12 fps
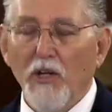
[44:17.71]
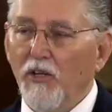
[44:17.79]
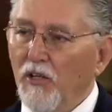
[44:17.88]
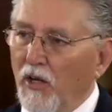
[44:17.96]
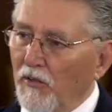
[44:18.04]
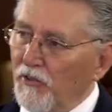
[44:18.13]

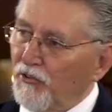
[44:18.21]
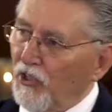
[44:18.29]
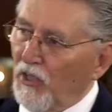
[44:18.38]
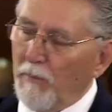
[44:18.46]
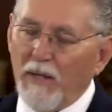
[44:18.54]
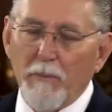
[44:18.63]
You know, there's
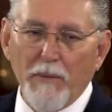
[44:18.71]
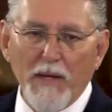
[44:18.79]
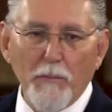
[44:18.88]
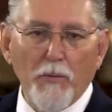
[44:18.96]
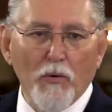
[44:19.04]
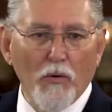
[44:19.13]
going to be
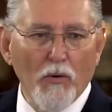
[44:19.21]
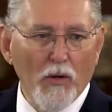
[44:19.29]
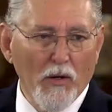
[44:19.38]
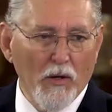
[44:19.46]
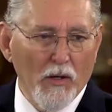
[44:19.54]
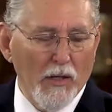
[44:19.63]
people
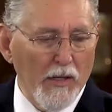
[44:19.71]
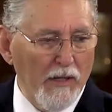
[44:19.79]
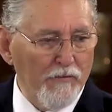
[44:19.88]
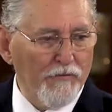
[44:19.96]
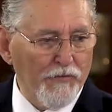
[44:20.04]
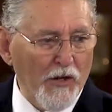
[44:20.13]

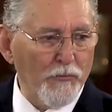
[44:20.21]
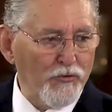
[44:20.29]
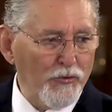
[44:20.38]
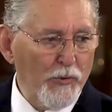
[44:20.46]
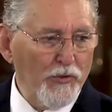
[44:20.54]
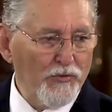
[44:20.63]
uh, from
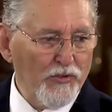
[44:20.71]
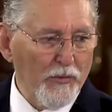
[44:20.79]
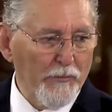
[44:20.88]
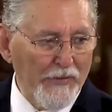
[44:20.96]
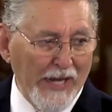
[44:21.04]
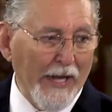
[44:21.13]

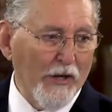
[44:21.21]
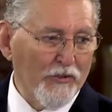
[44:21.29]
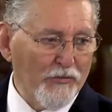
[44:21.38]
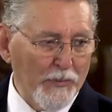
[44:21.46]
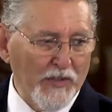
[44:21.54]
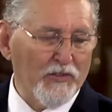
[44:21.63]
Jerusalem there,
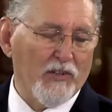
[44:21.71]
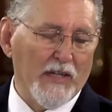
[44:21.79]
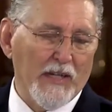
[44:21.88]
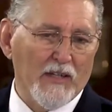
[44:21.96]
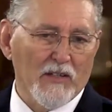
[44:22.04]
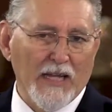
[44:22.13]

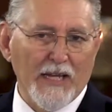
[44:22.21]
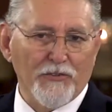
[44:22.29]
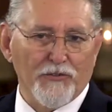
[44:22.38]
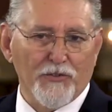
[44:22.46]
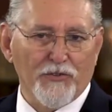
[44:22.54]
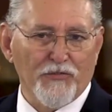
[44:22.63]
especially at
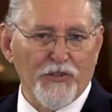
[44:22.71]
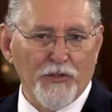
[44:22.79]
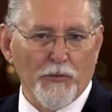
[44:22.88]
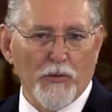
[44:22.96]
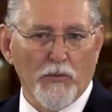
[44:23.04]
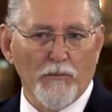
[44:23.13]
Lazarus'
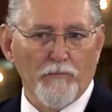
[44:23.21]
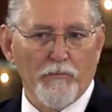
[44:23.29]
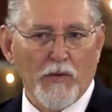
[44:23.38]
funeral